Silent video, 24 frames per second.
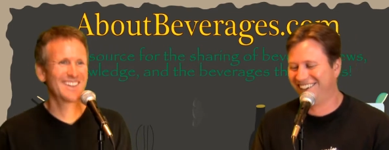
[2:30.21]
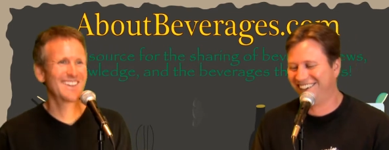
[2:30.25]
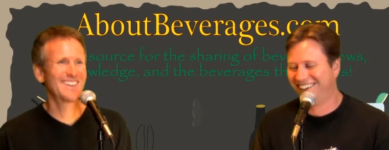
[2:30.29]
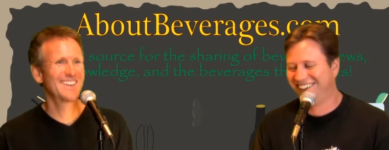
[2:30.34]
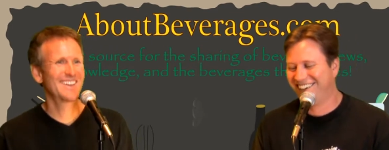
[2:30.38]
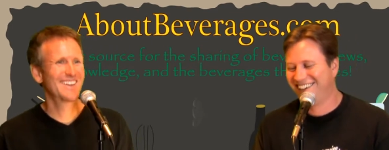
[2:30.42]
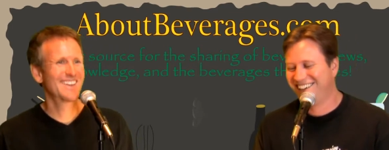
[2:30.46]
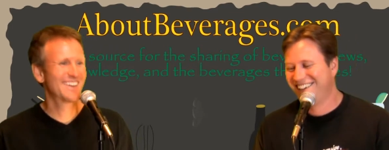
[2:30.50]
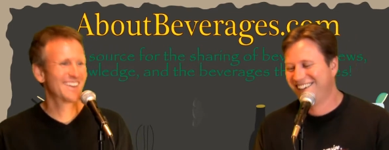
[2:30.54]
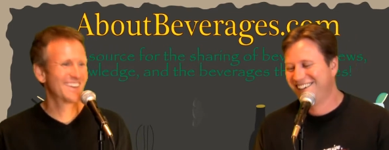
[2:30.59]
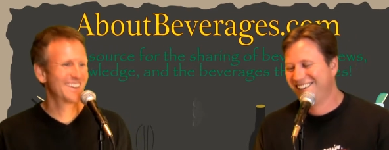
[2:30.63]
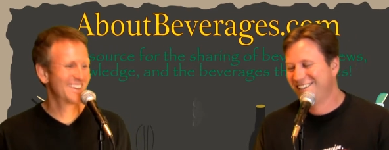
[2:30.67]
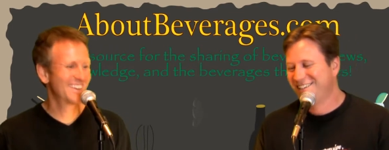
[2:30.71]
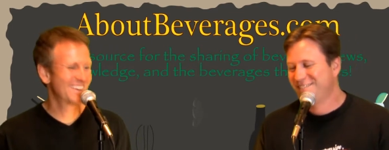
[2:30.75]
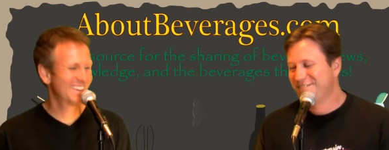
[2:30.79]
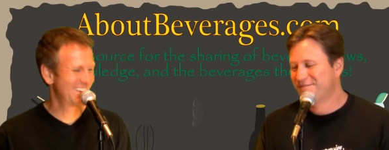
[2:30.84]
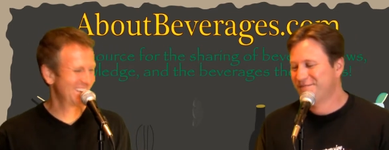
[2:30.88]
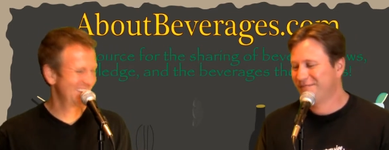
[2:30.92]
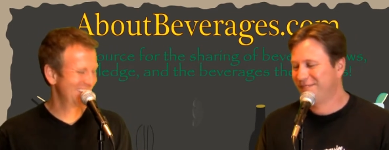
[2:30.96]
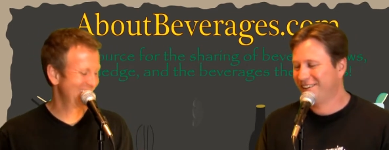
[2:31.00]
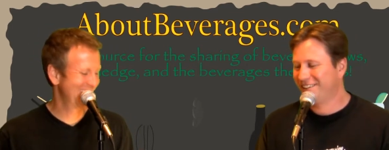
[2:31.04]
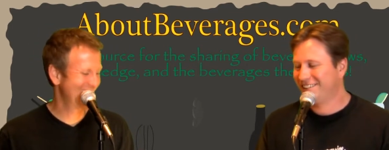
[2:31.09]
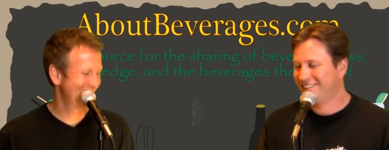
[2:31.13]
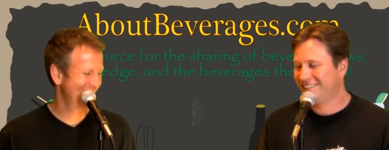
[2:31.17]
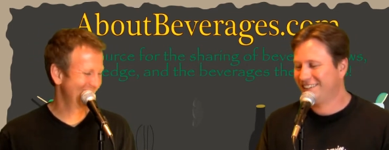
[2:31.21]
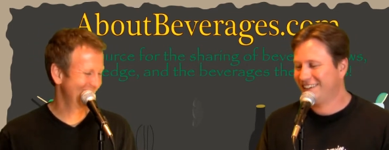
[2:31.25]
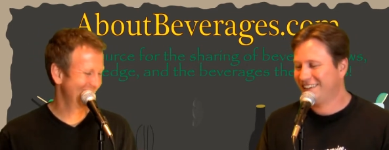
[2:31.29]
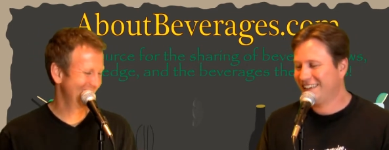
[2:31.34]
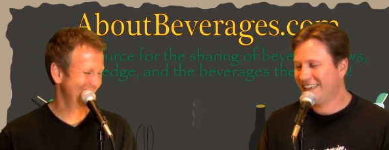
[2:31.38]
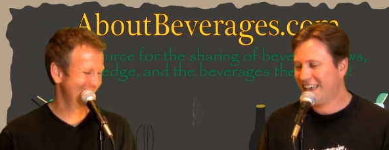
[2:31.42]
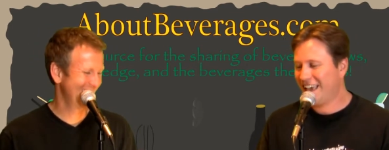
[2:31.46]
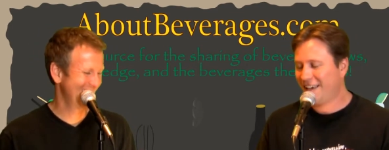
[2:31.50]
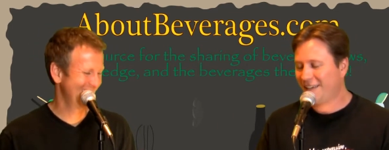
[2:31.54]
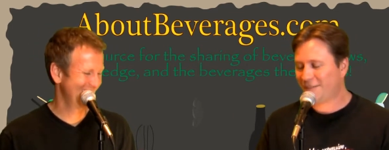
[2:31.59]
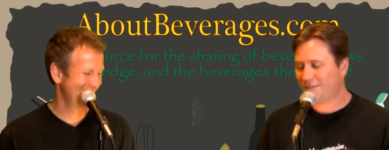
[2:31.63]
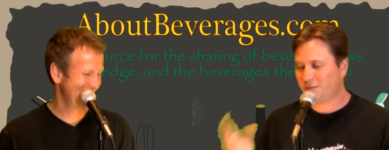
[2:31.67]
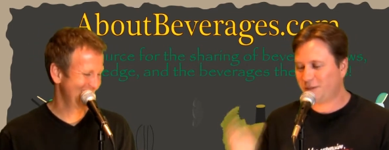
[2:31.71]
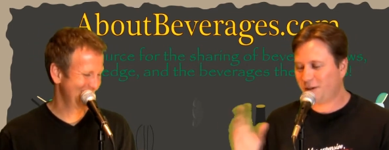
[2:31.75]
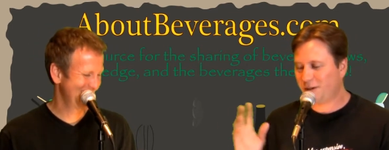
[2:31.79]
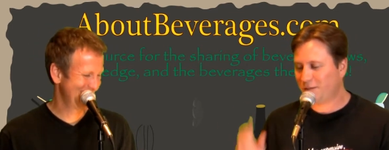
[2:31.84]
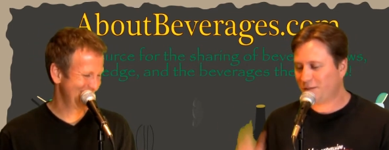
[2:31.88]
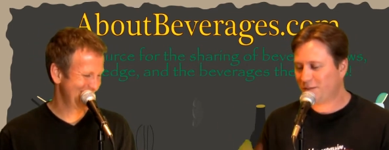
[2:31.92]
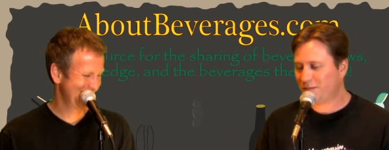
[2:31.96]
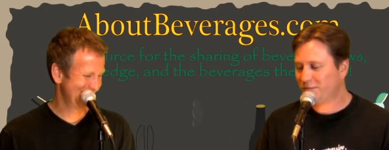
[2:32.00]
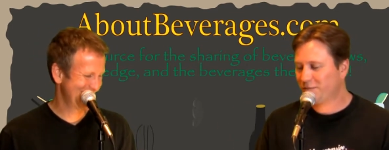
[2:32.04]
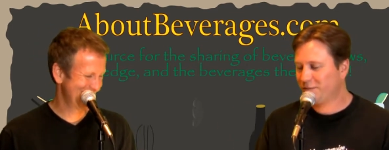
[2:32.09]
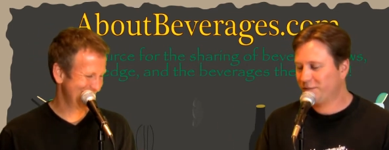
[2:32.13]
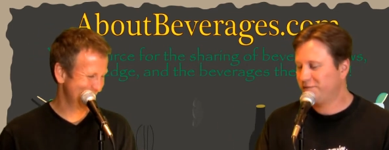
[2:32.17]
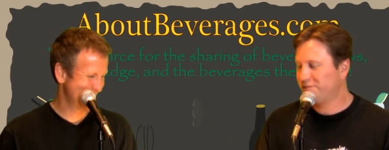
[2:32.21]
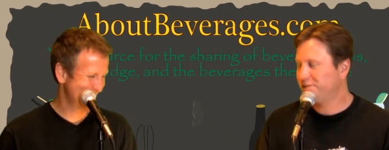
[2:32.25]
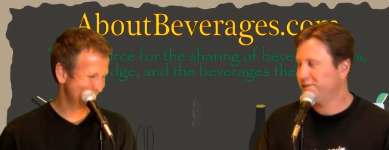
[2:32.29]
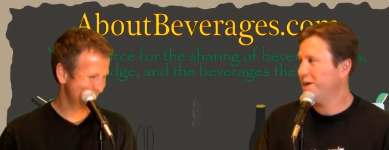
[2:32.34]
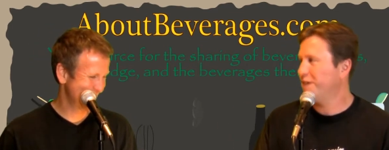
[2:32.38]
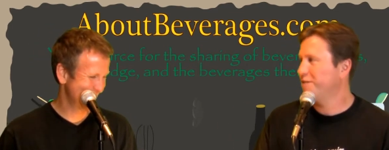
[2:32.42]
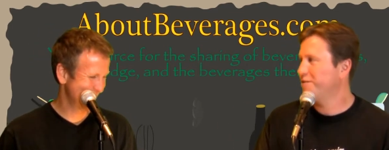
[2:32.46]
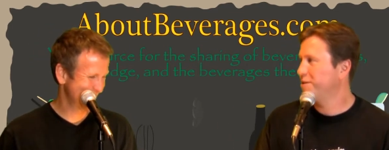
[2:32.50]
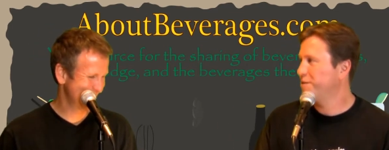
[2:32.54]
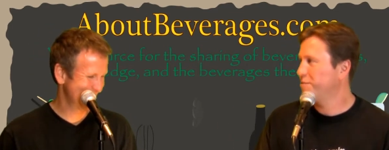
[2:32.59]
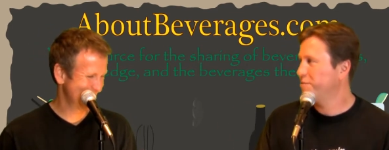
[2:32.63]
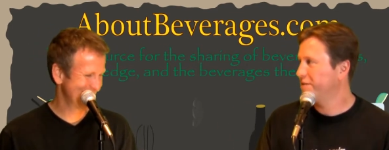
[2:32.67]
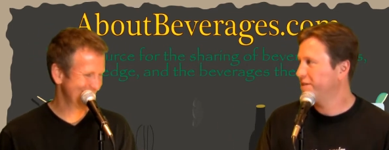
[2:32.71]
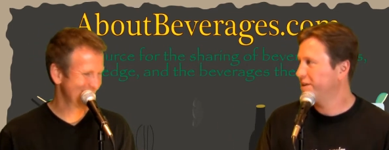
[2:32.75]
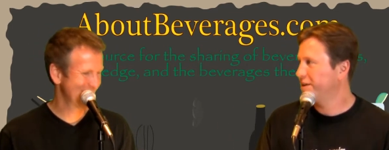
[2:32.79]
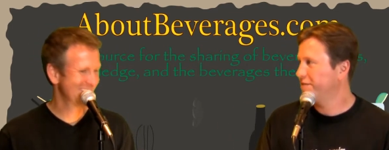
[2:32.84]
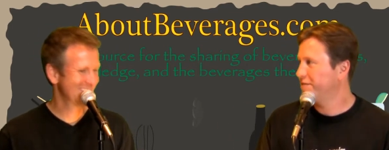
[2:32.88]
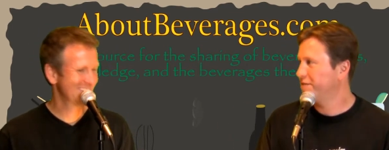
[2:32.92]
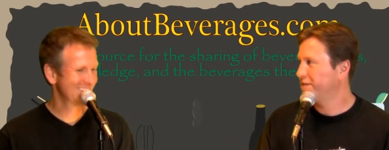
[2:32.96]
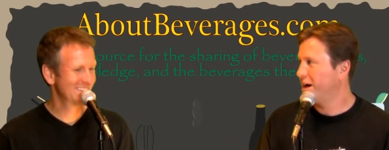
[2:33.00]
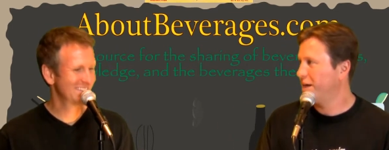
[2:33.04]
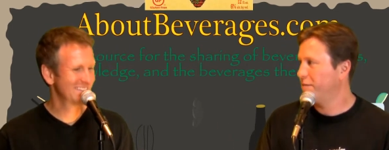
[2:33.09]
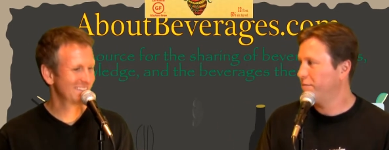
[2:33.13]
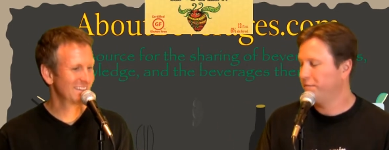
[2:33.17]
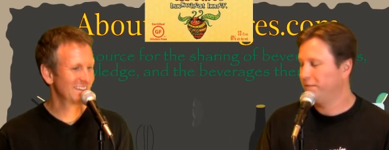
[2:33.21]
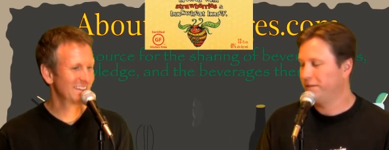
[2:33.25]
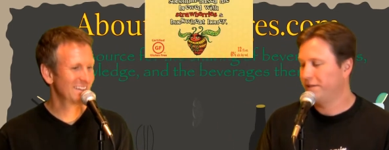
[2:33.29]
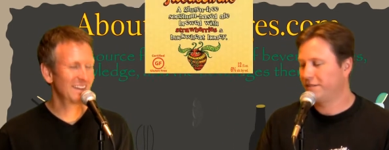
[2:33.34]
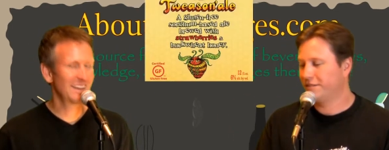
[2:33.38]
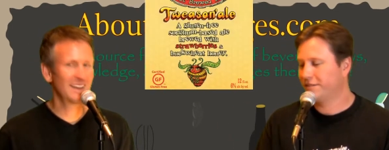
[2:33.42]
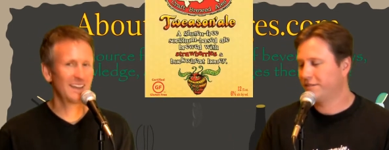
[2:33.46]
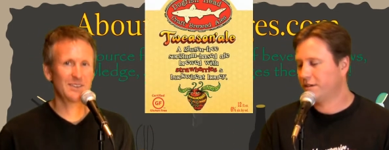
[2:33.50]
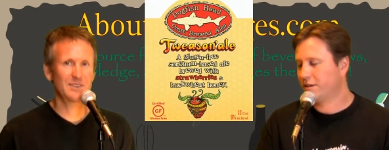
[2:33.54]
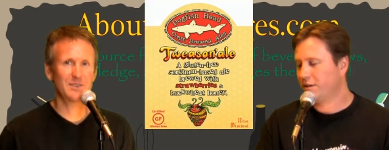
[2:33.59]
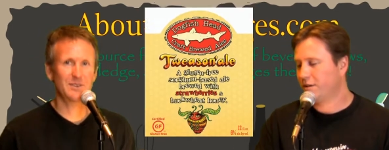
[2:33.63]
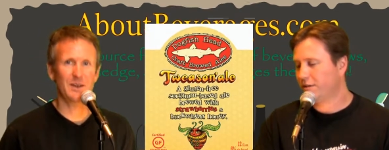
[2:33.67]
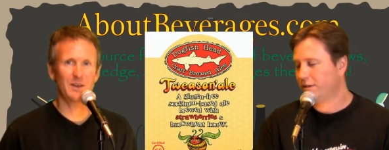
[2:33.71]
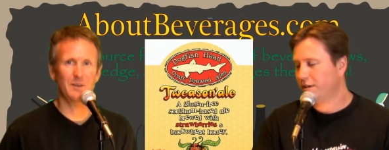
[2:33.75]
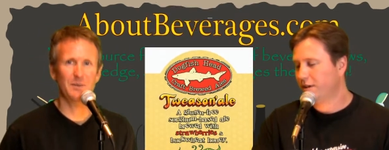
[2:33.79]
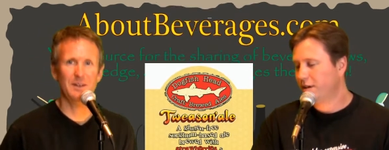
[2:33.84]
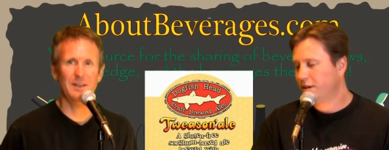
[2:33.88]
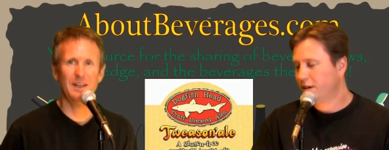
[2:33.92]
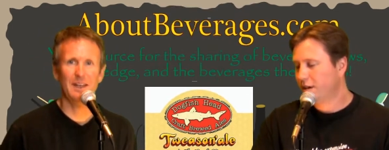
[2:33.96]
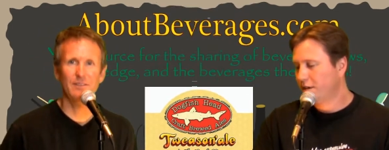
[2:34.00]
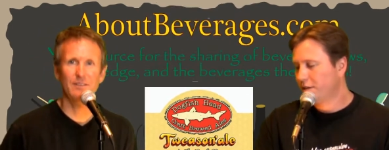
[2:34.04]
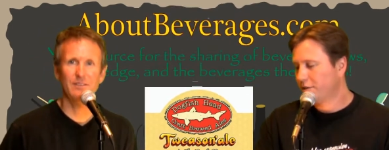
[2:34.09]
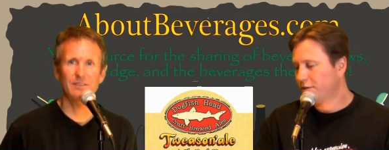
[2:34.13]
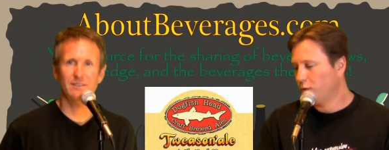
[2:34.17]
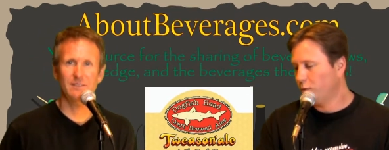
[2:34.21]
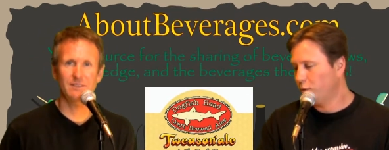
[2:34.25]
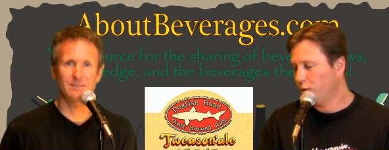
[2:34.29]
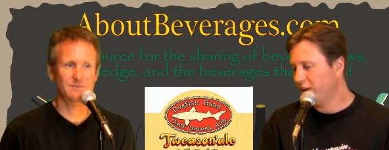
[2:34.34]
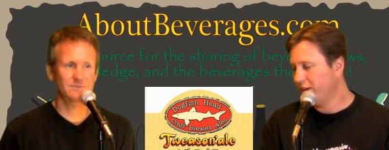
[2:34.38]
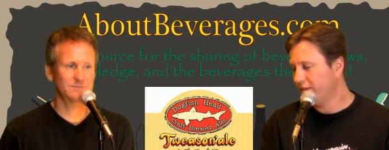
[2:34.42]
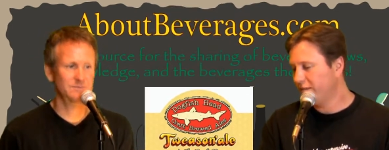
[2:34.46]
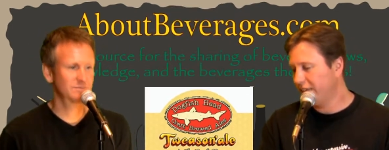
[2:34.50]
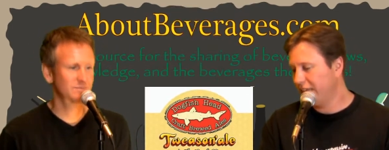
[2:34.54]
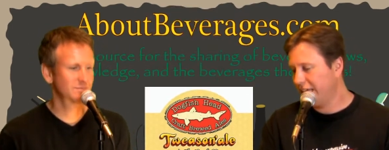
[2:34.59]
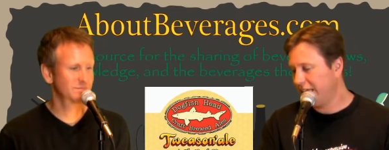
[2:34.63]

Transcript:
Speaker 1: Yeah. But uh, yeah, well, we've we've showered them with enough compliments. That's so, right, we have. So, what have